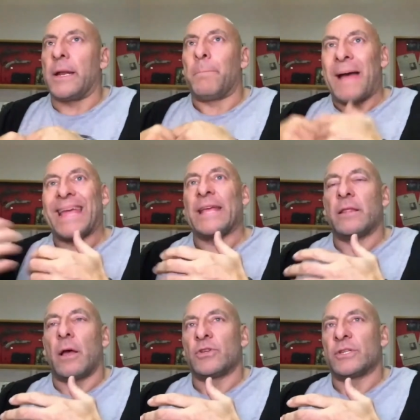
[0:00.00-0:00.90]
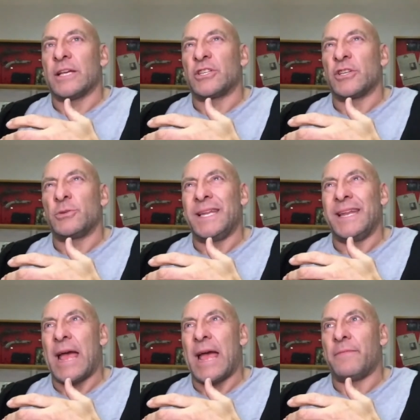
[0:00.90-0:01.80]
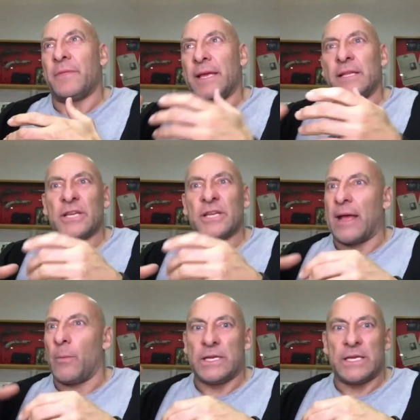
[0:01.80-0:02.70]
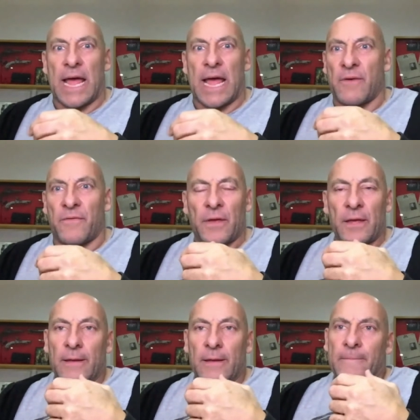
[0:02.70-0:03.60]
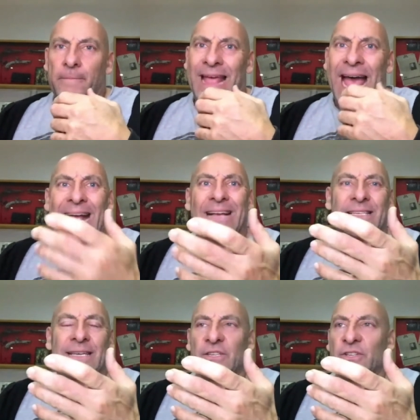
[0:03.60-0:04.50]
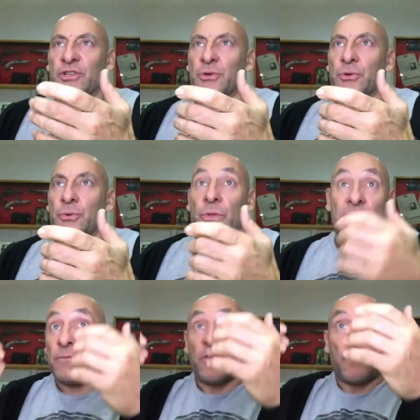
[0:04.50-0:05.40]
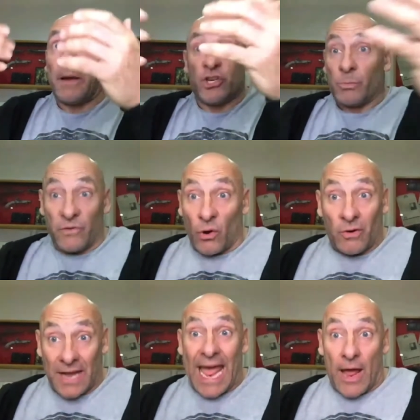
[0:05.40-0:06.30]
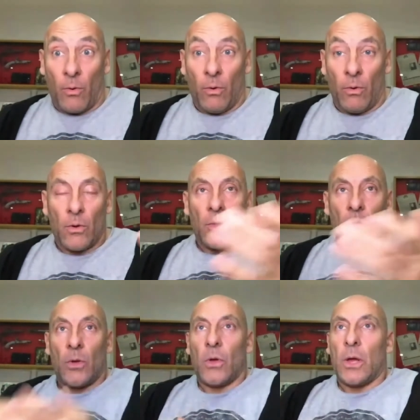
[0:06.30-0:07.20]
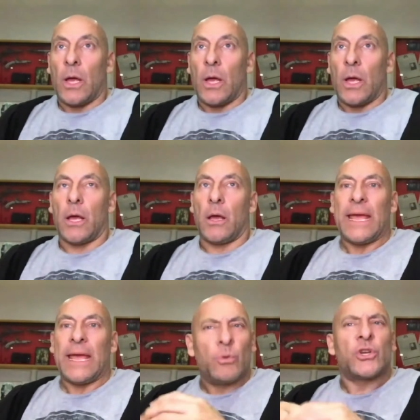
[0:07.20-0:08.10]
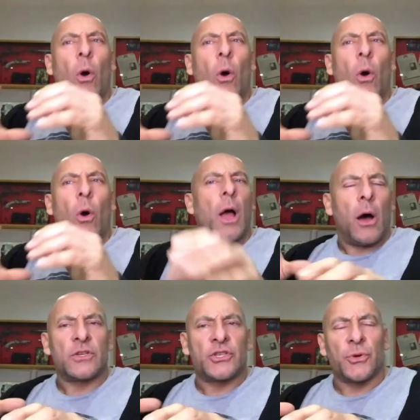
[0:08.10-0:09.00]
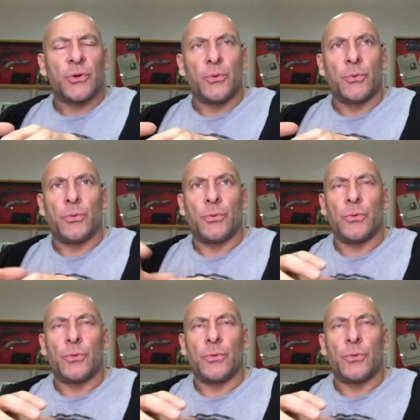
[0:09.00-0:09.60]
And back in those days, because we didn't have the internet and we didn't have access to the information we've got now, it was quite hard to